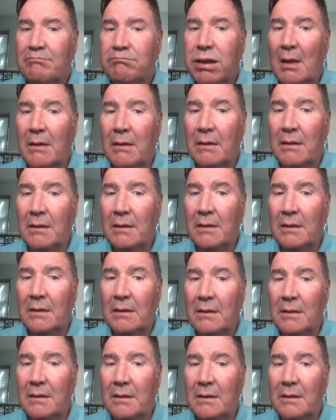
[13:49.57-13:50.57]

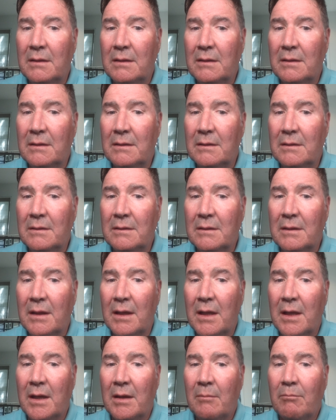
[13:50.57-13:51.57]
Boom,
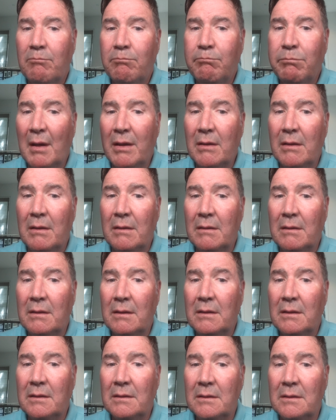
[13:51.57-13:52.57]

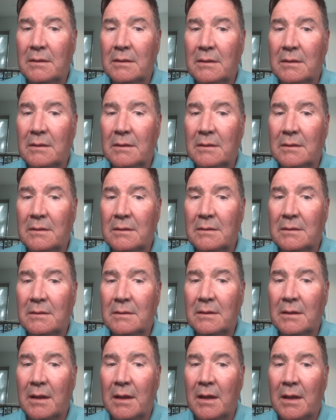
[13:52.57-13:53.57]
boom,